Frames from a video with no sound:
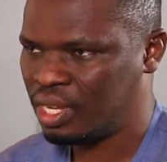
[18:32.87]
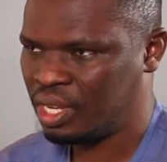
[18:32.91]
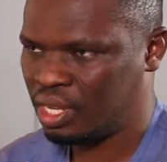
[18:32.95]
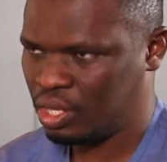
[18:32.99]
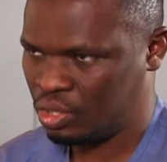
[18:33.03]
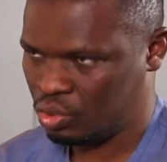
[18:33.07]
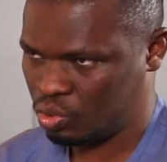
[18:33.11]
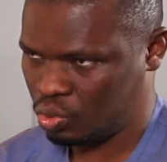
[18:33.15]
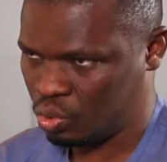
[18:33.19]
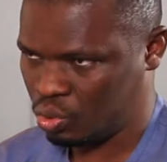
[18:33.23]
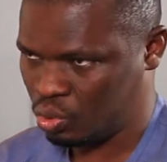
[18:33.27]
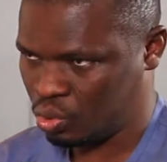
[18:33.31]

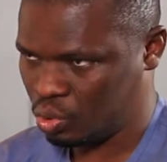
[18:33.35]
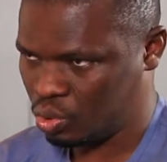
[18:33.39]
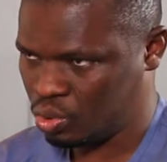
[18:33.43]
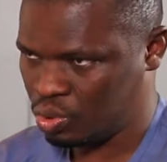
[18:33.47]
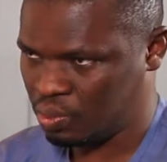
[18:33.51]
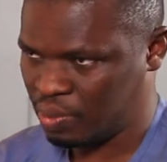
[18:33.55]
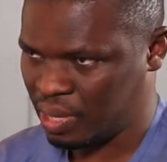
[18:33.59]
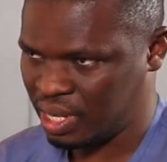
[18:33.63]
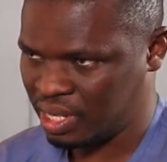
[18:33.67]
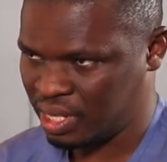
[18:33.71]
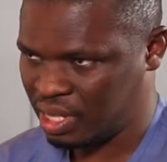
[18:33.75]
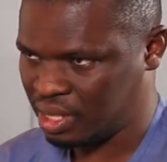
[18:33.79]
So those
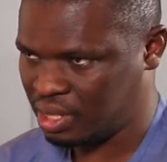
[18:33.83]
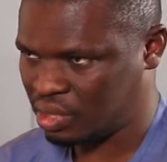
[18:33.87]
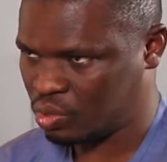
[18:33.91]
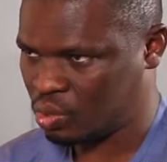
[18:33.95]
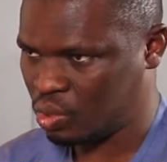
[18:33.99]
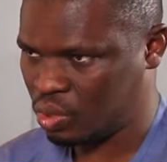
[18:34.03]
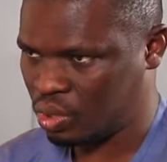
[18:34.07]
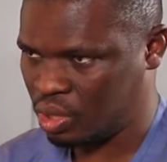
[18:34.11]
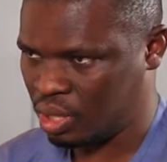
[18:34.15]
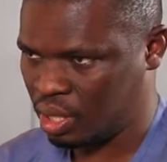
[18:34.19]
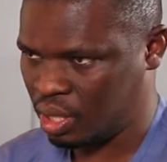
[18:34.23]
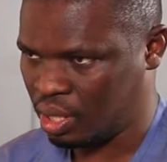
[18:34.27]
budget
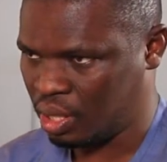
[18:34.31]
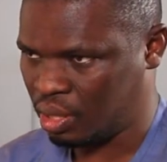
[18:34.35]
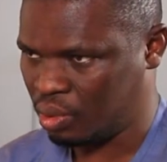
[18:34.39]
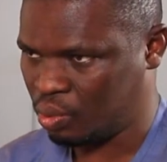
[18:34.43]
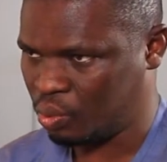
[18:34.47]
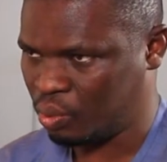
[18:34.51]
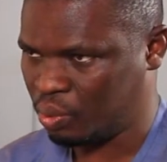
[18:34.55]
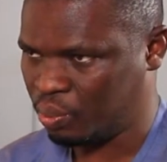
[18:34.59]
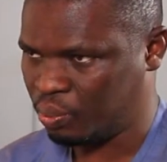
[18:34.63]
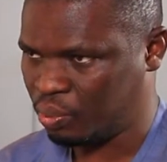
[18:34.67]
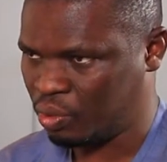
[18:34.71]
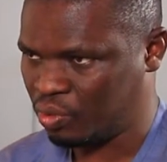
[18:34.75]

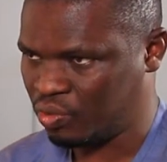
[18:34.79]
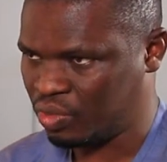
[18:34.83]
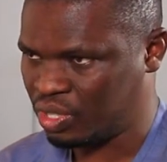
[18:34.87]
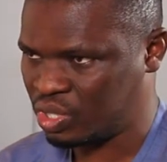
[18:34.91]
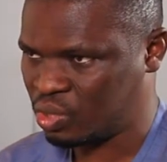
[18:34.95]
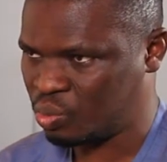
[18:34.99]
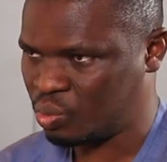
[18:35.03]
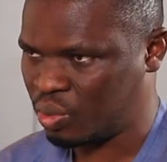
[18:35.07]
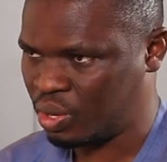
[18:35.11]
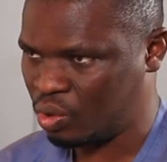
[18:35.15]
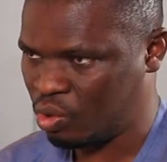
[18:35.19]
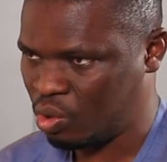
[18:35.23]

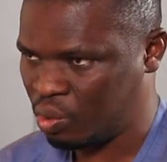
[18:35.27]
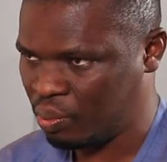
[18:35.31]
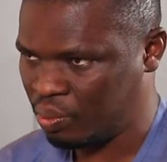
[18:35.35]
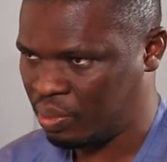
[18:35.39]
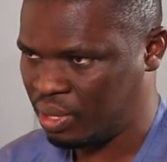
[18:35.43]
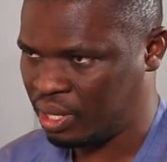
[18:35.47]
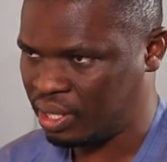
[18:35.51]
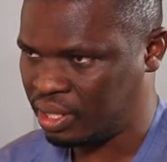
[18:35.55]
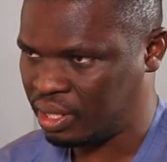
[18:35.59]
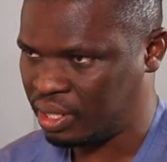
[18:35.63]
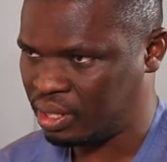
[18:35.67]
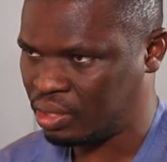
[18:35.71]
provisions were not made.